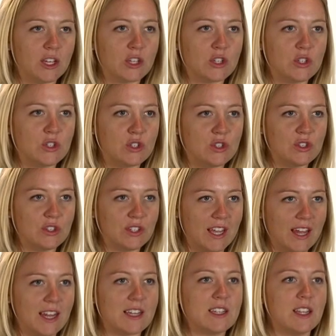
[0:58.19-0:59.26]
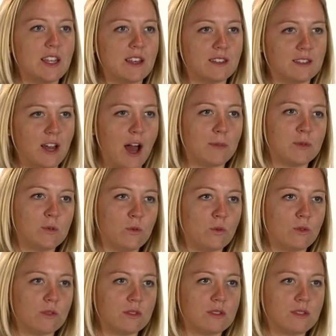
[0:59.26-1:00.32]
could get into these top
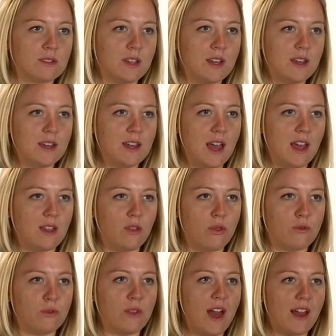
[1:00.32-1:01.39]
schools. And through